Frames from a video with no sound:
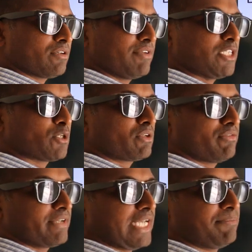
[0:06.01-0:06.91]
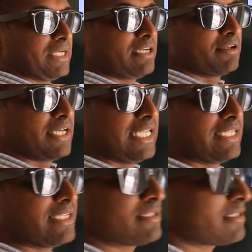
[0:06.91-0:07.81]
we should frame it in
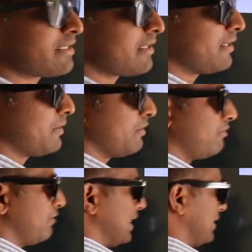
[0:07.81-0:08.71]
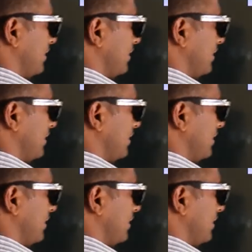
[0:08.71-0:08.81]
this way.